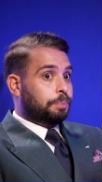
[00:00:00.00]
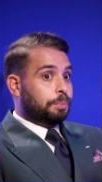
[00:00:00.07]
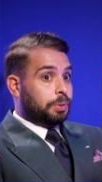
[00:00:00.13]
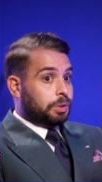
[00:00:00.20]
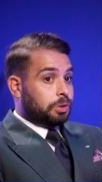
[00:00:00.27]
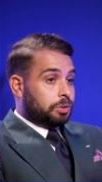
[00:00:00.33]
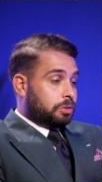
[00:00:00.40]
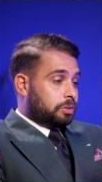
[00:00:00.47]

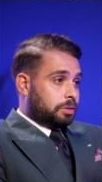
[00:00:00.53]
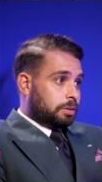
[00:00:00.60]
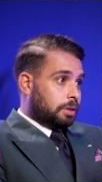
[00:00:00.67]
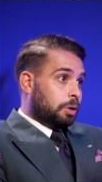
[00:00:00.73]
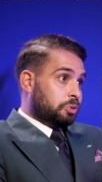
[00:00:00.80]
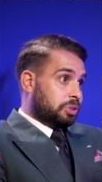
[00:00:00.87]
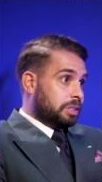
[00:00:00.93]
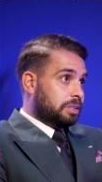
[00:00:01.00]
because I
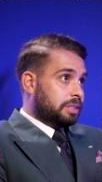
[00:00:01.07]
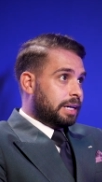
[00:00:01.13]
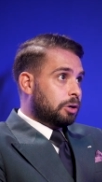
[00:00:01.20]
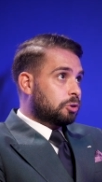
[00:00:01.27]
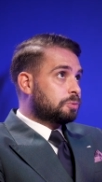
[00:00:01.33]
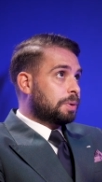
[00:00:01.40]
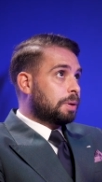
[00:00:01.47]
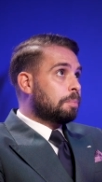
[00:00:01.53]
was in
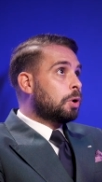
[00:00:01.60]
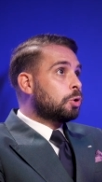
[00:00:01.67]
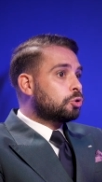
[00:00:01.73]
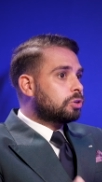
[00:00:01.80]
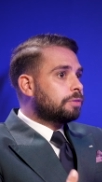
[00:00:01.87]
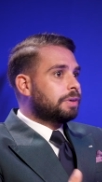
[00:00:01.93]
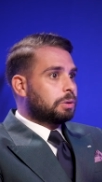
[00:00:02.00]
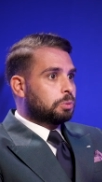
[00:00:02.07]
sales, but
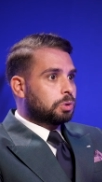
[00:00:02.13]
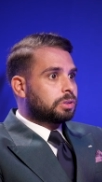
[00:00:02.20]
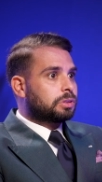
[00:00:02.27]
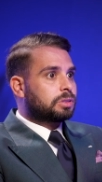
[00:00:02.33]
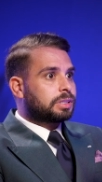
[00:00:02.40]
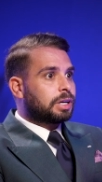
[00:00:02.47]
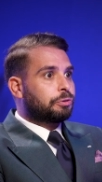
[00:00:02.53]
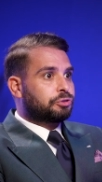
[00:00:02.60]
most of it was
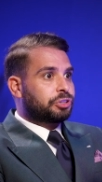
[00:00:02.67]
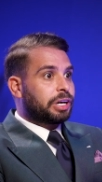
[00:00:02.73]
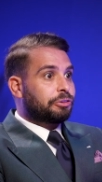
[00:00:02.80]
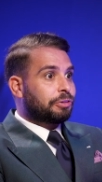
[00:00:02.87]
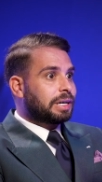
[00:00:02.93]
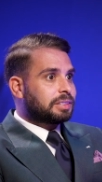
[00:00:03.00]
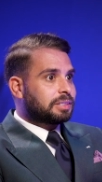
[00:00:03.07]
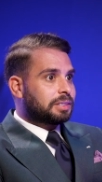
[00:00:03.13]

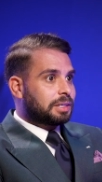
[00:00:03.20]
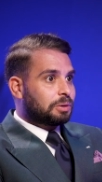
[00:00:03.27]
self-generated.